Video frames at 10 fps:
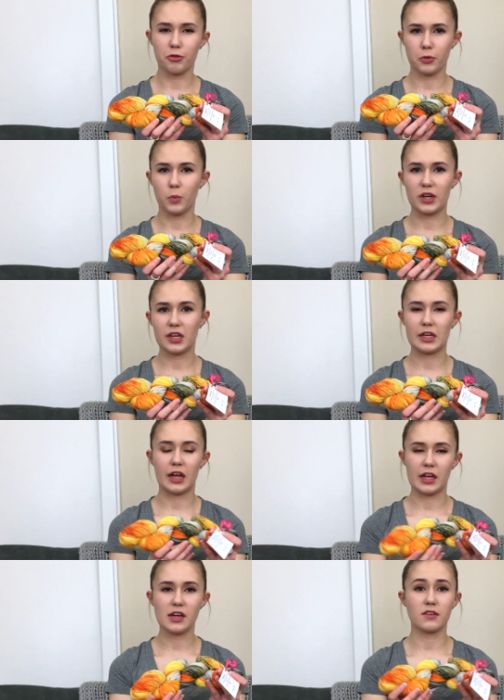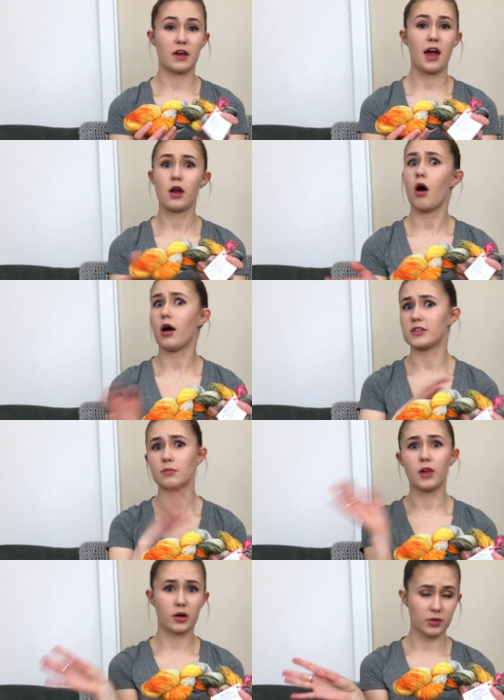from Windy Nitty because I had
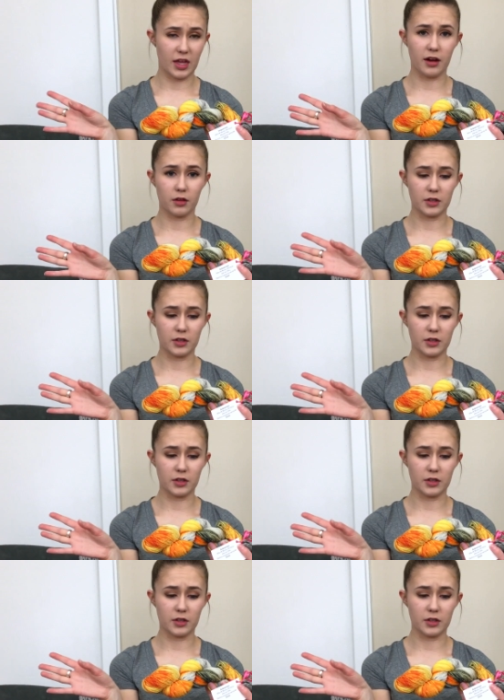awesome luck with that on